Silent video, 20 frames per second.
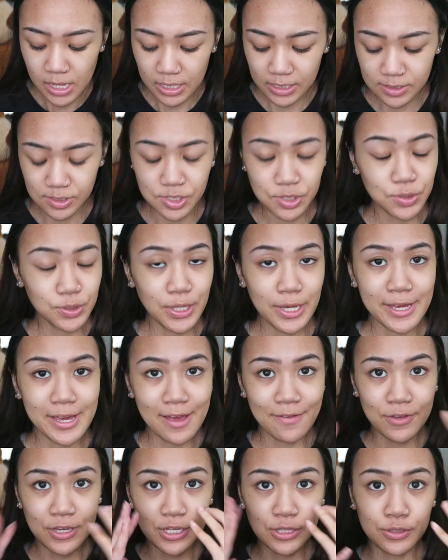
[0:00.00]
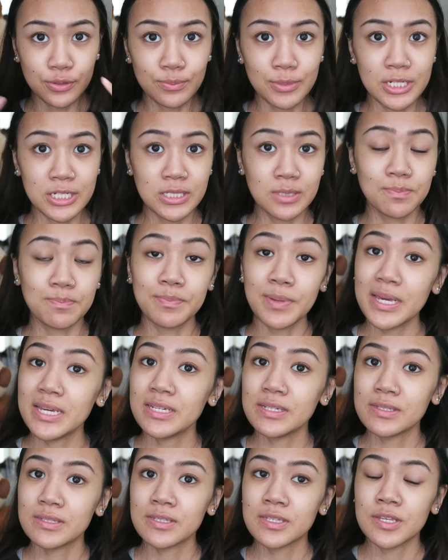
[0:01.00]
I do like having a luminous
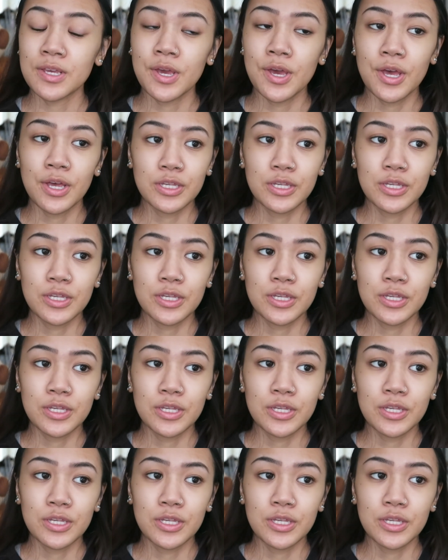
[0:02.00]
base,